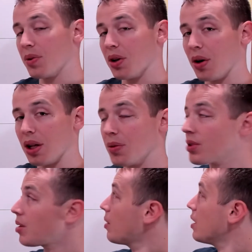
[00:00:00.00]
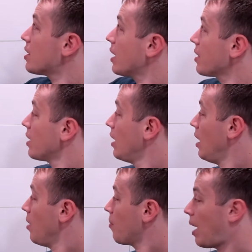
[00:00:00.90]
going through some of these things,
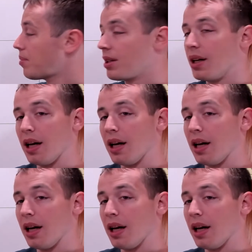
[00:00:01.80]
perhaps